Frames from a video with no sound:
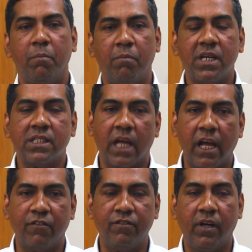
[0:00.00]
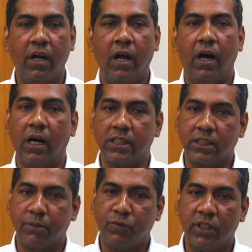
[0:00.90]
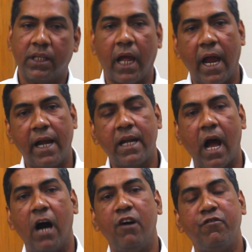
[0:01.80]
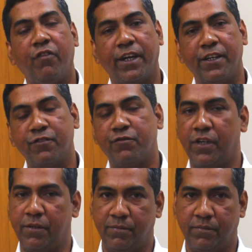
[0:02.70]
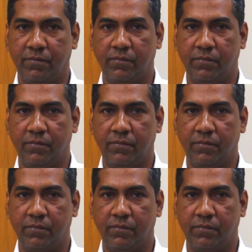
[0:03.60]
must have a subject and a final verb.